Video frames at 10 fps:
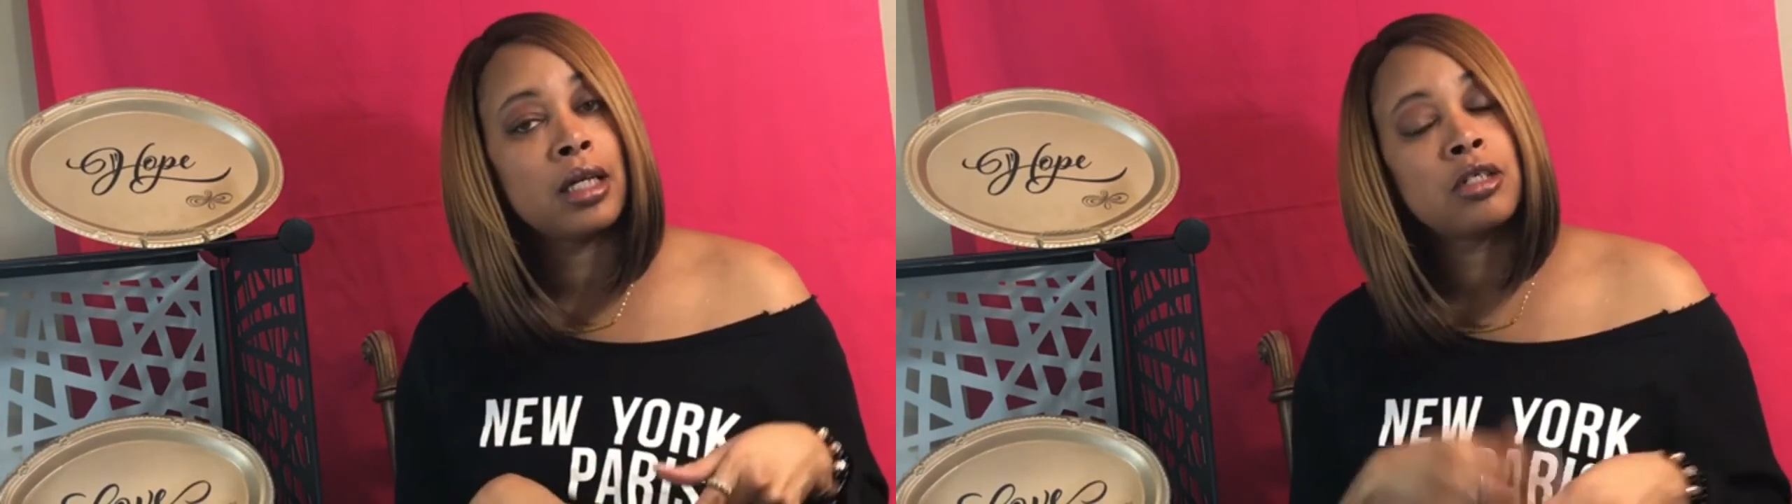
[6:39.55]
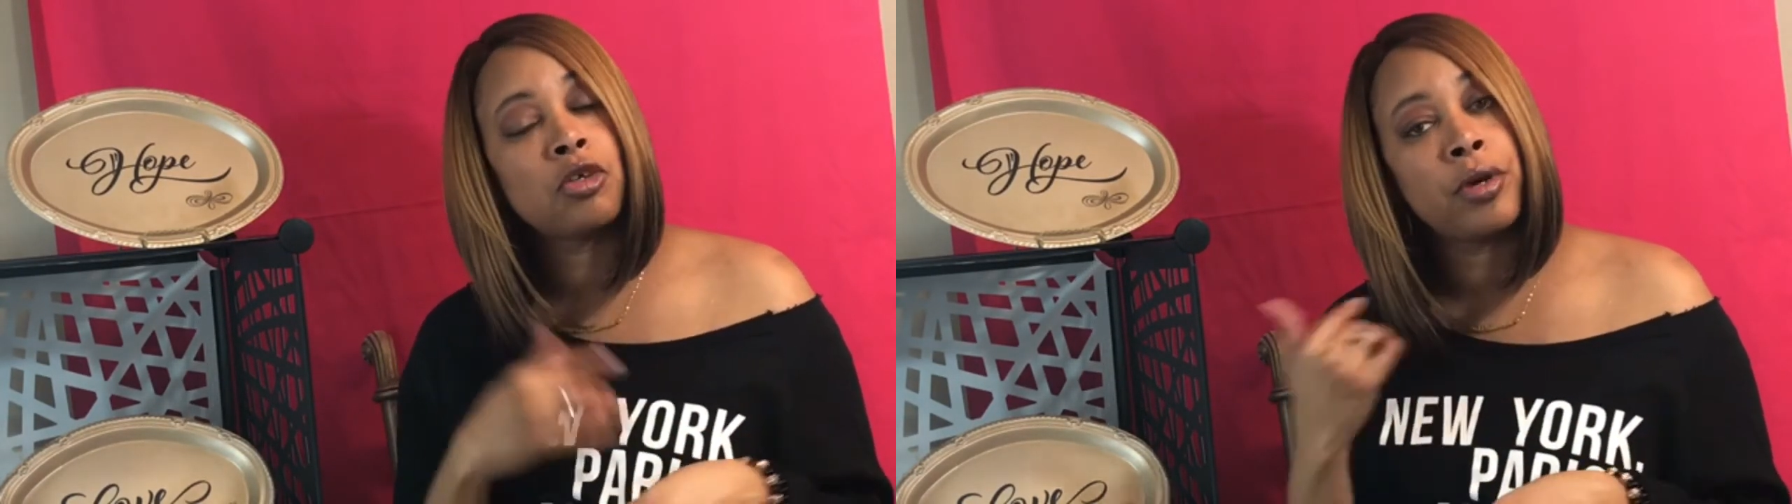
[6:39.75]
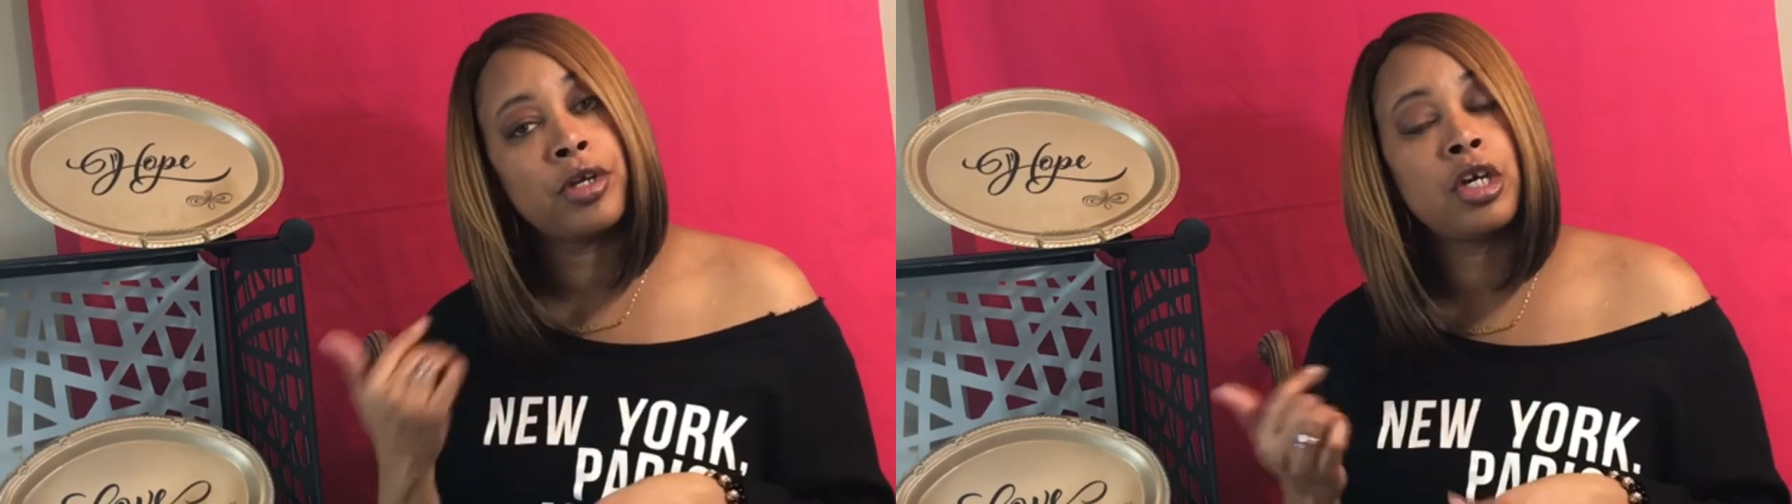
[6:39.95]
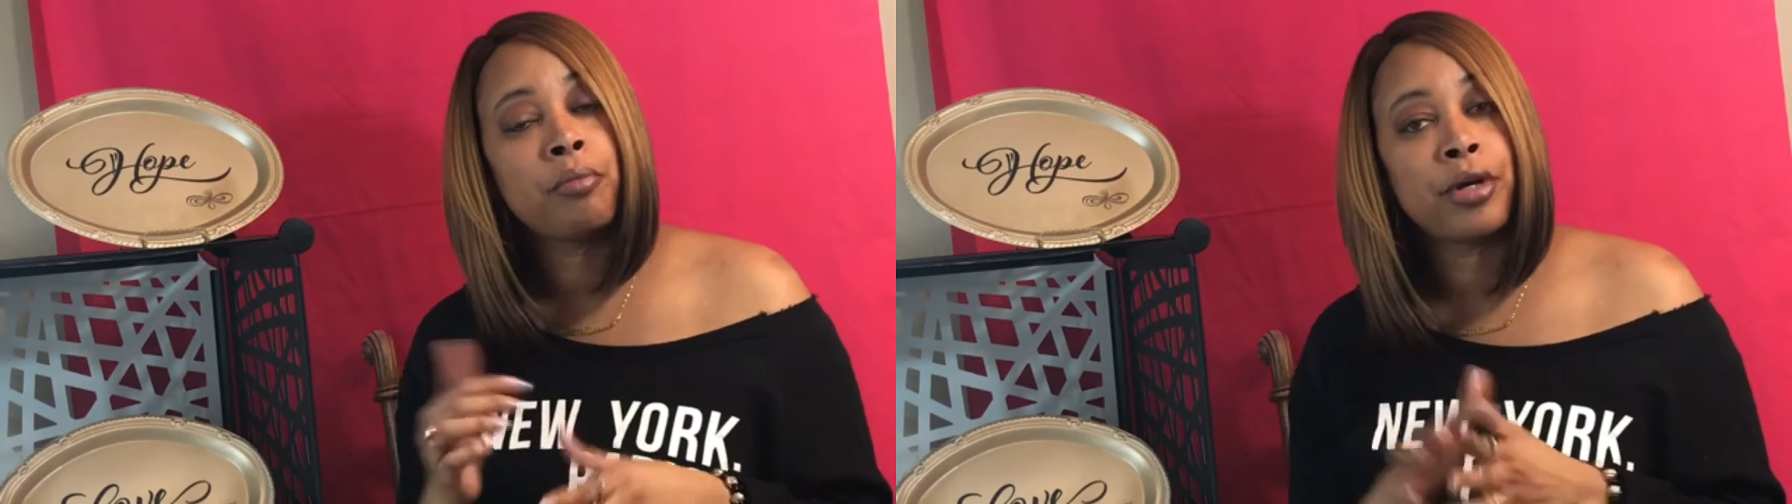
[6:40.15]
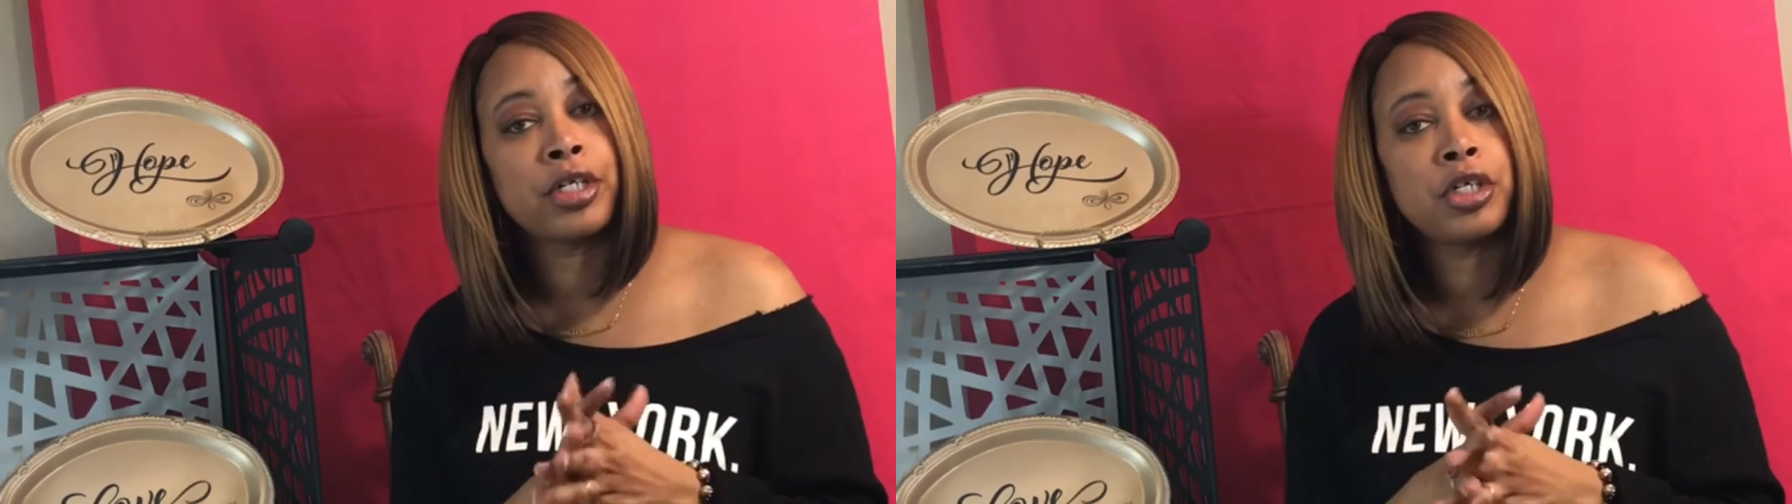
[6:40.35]
to where you can
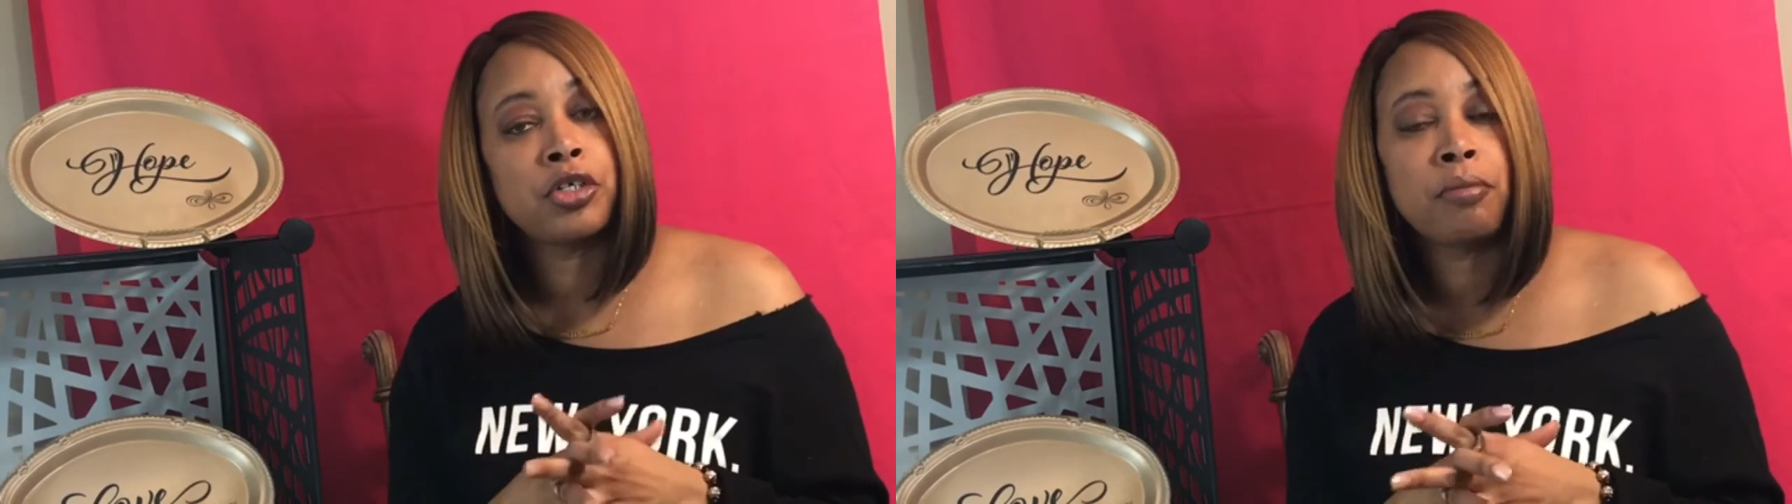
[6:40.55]
purchase your